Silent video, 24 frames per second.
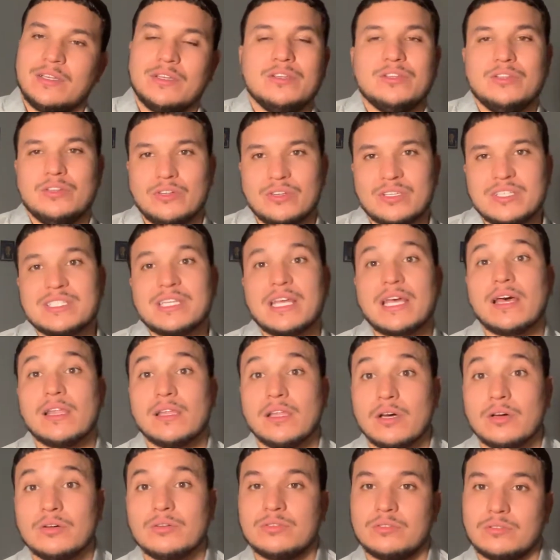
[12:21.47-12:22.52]
You know, they say
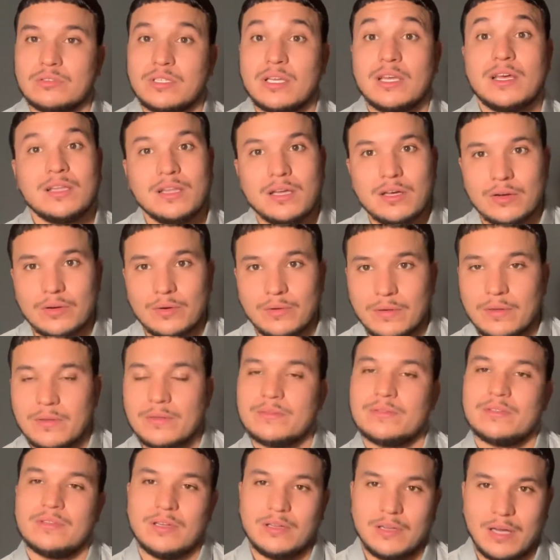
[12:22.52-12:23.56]
hello, you say hello.
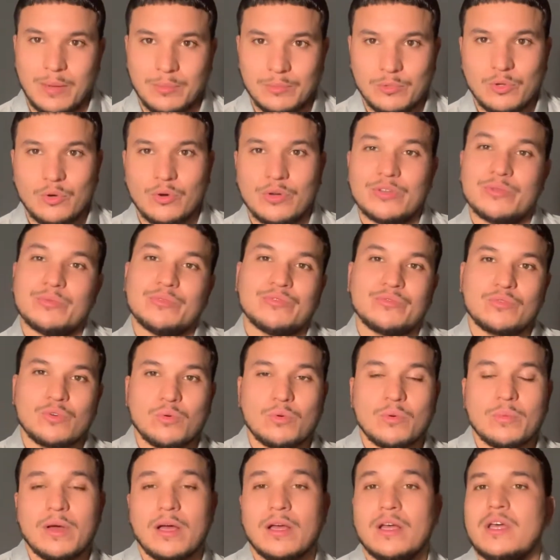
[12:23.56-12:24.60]
I'm Lloyd. Cool.